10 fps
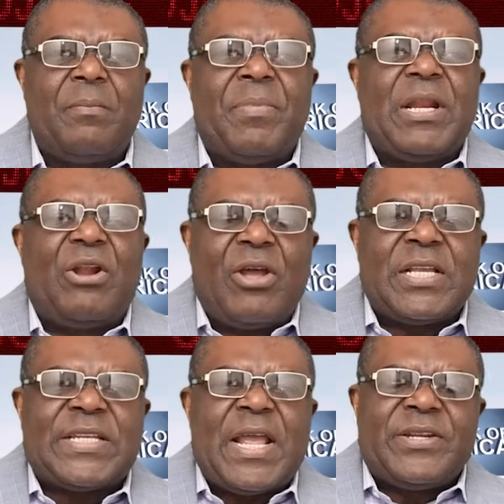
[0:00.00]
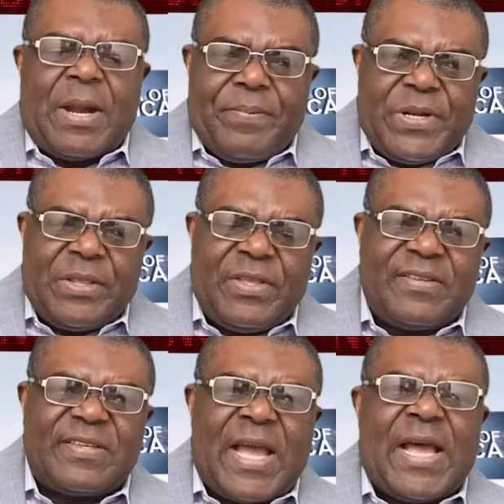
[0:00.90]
but the lawyers are interpreting this